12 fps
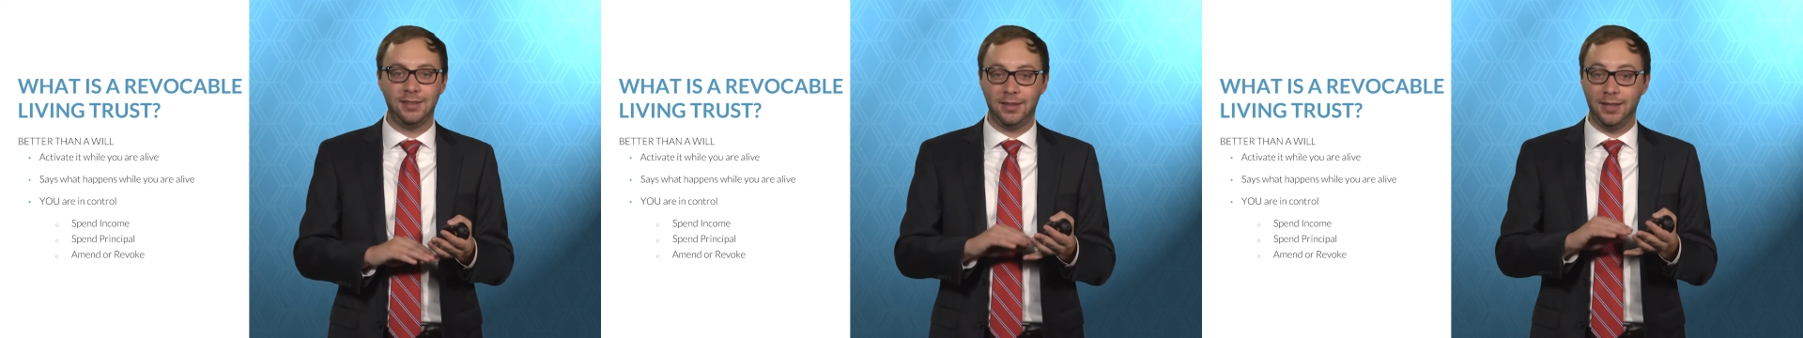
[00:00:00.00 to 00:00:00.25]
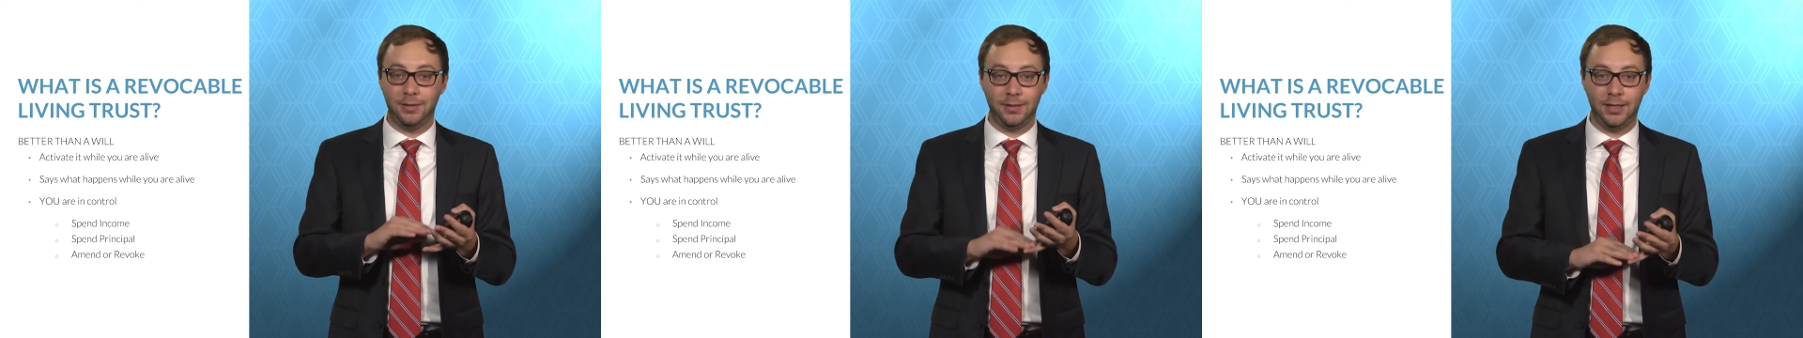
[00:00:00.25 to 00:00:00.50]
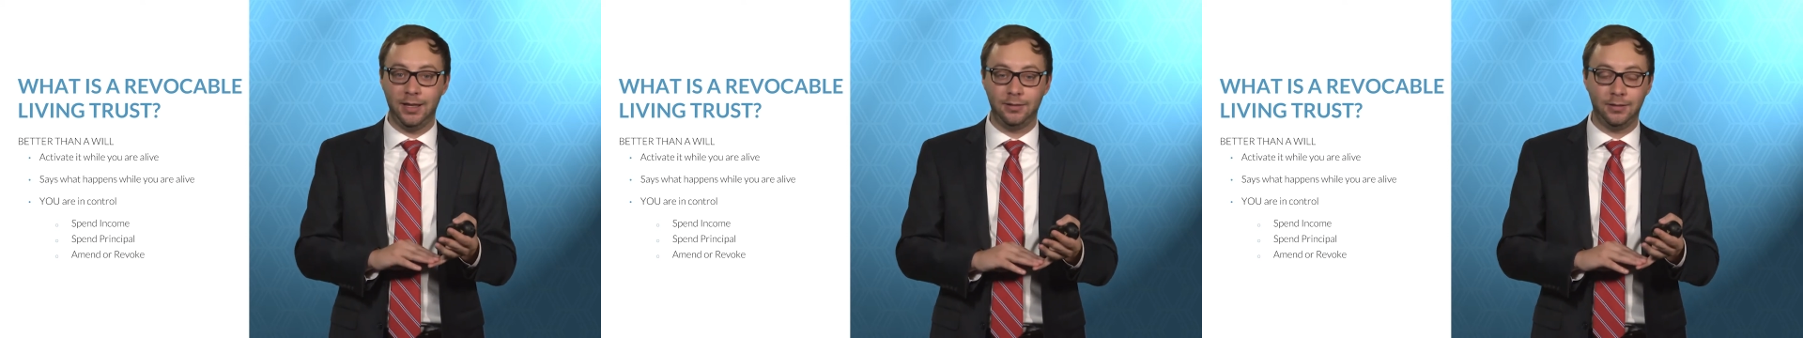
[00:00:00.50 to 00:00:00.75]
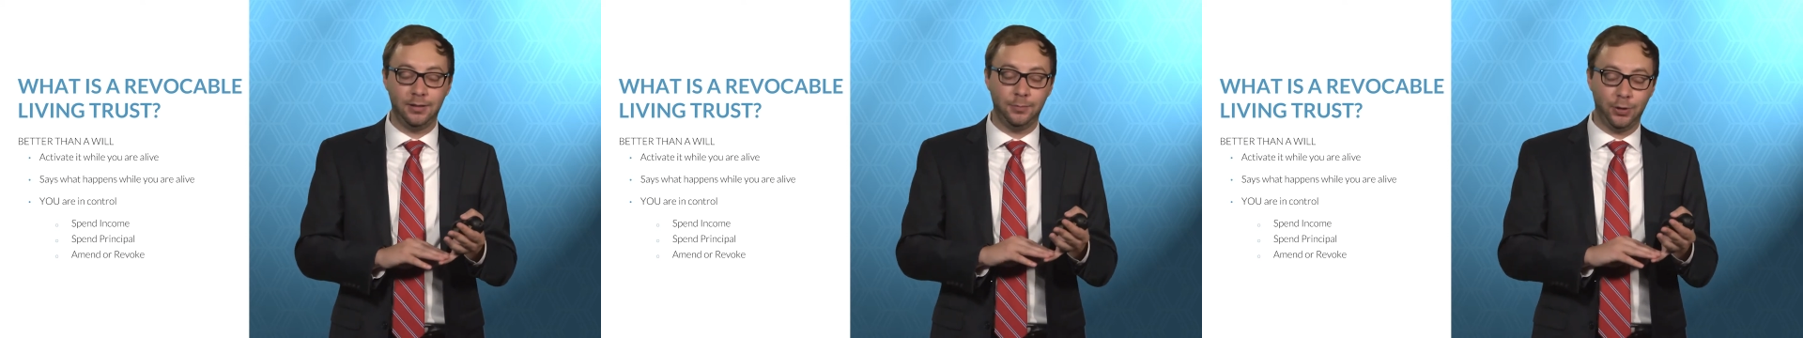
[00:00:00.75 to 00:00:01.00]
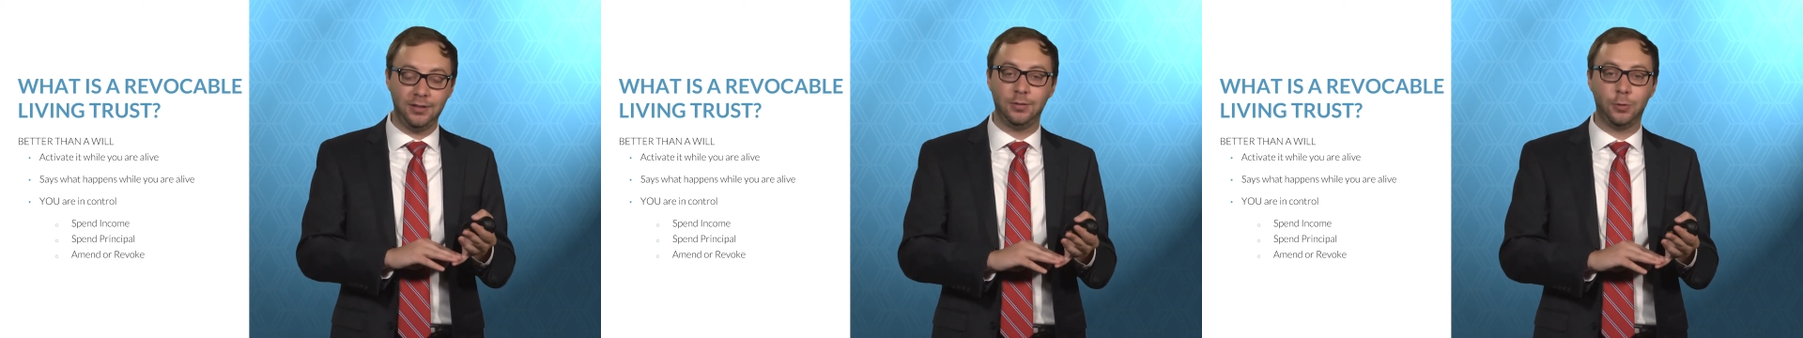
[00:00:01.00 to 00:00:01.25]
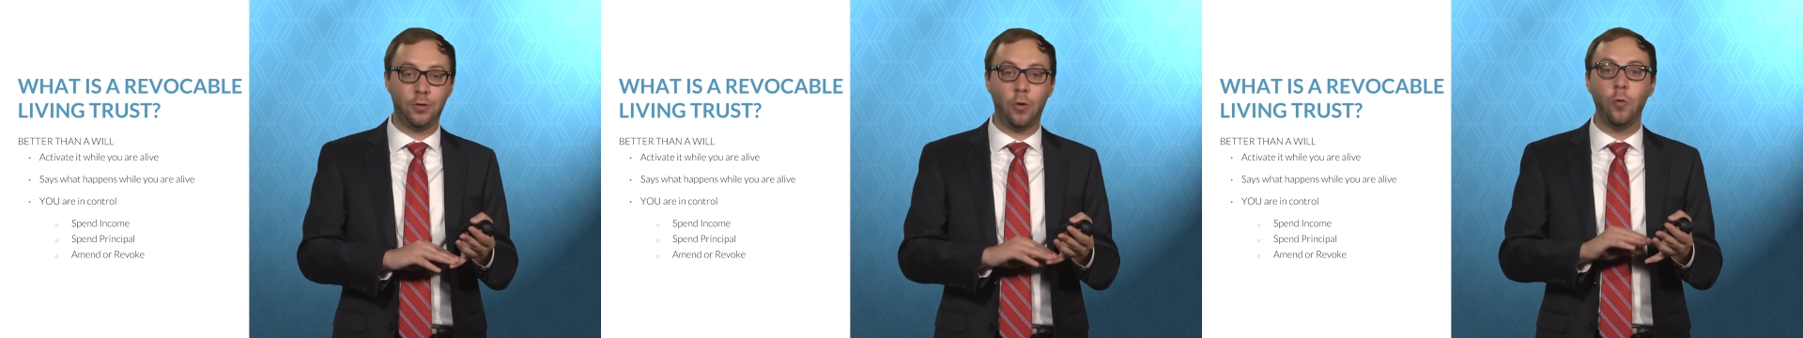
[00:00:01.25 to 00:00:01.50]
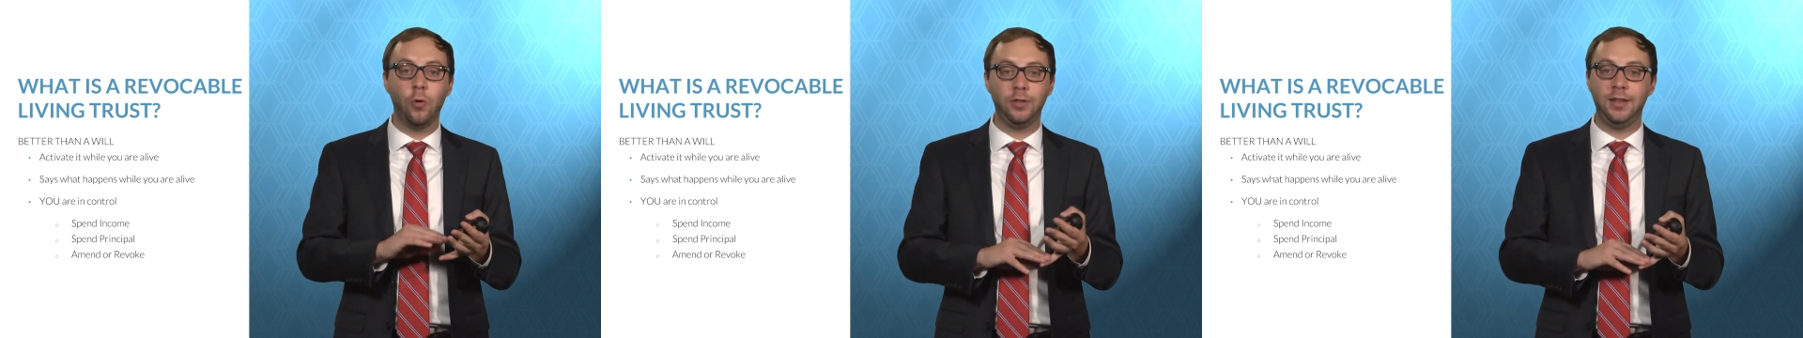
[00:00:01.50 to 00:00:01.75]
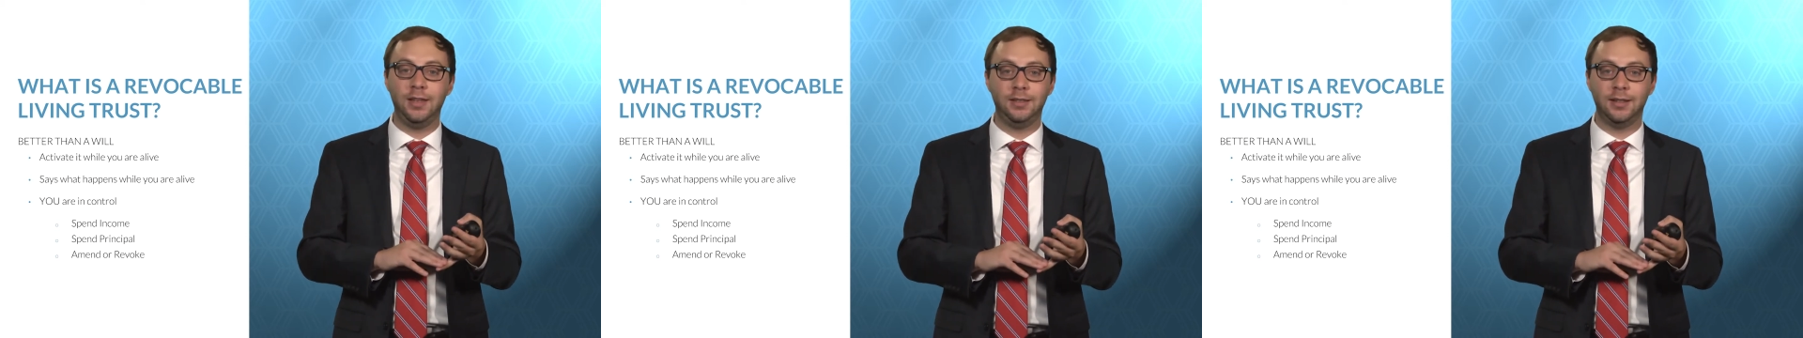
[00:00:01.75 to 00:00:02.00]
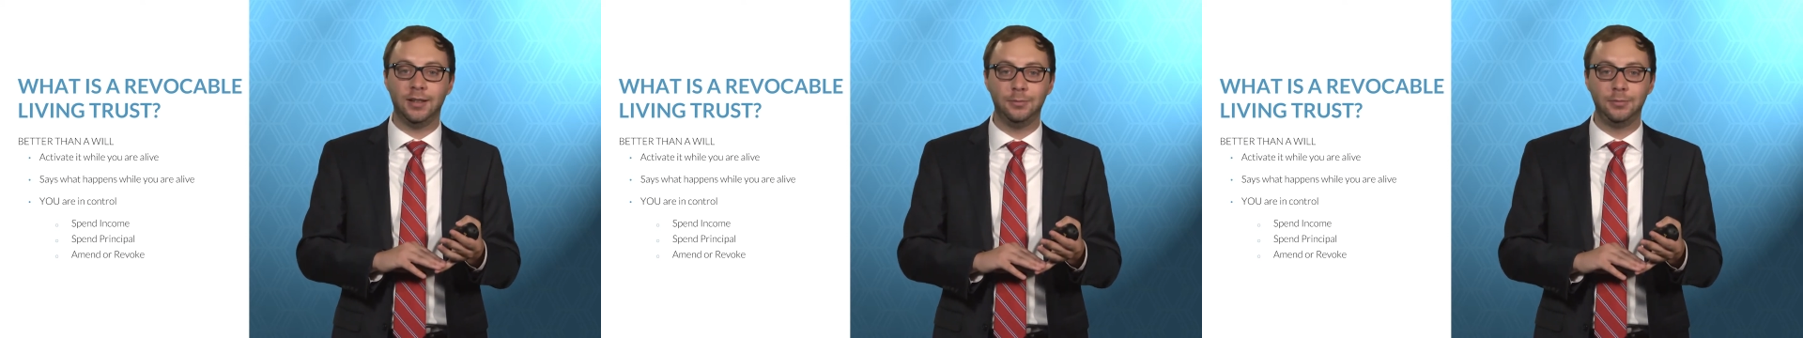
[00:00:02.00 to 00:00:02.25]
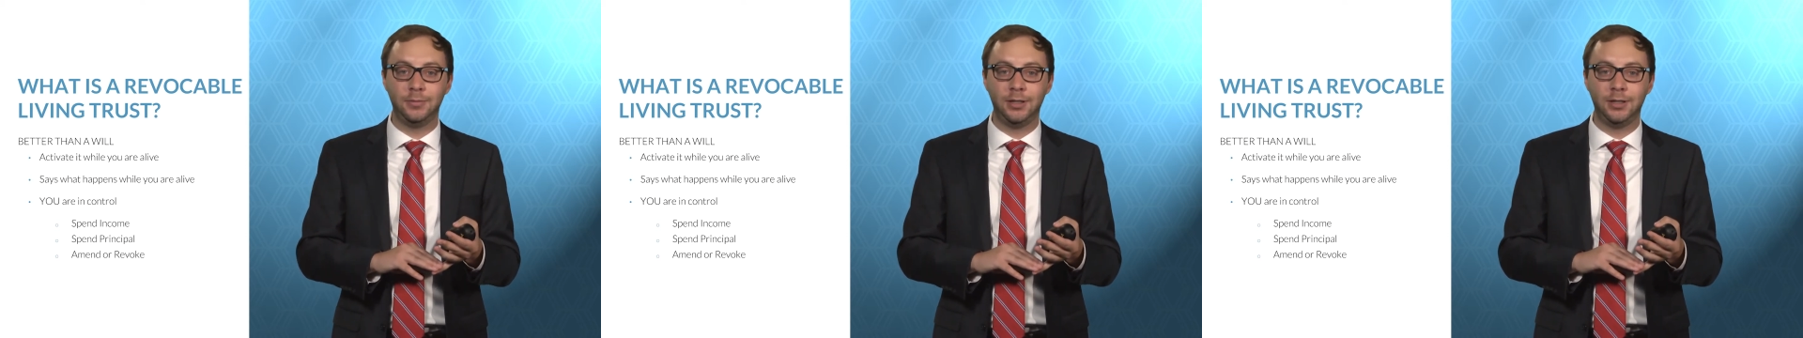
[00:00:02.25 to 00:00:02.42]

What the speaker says: the principal or the income,